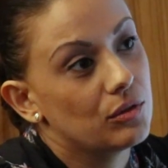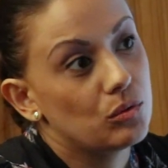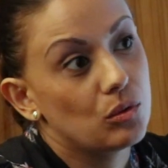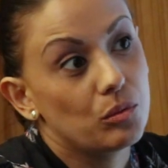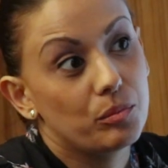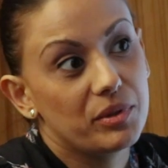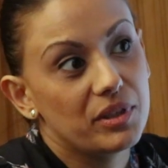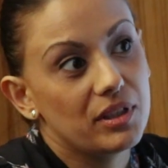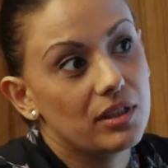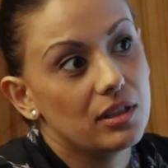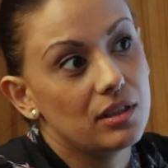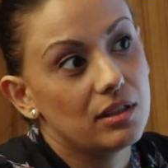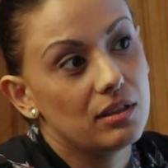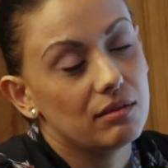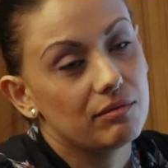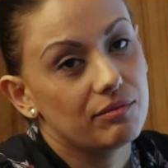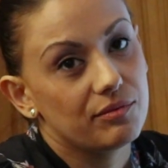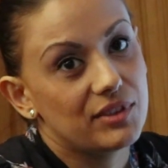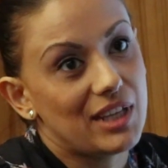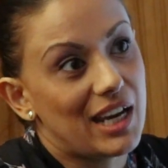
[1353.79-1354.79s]
to be
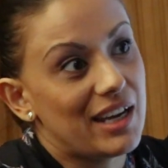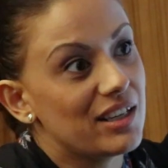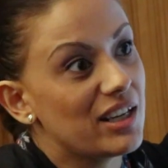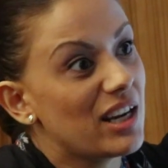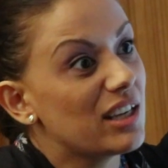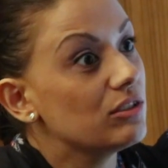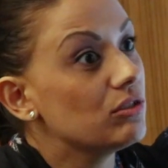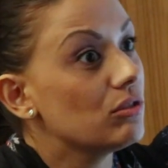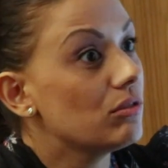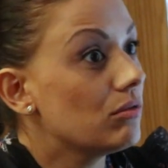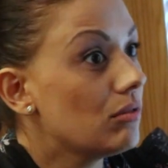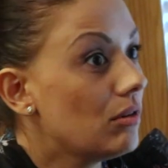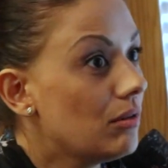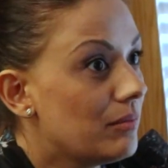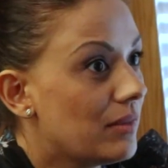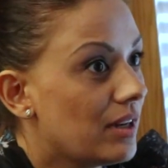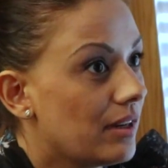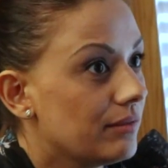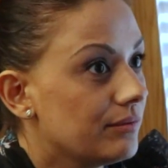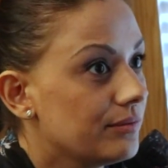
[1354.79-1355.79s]
director
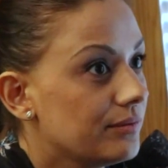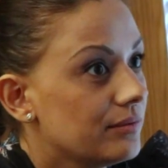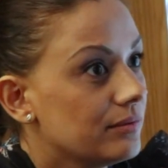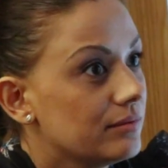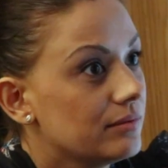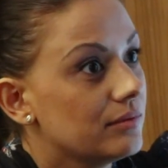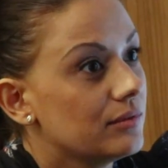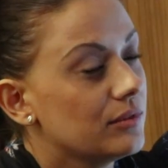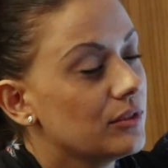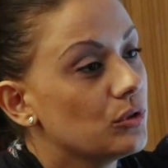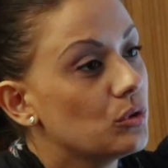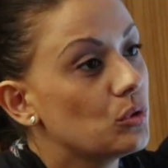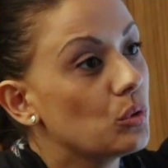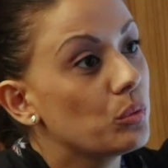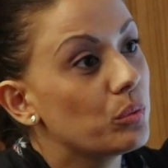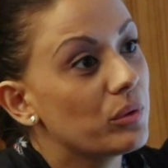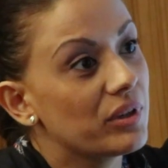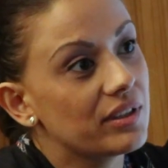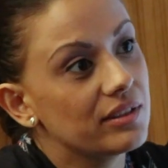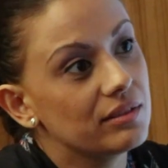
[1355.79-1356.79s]
Roma,
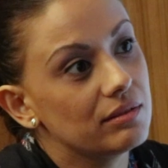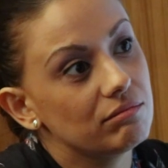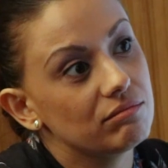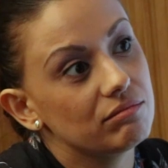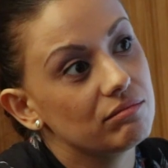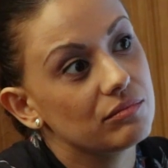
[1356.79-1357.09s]
to work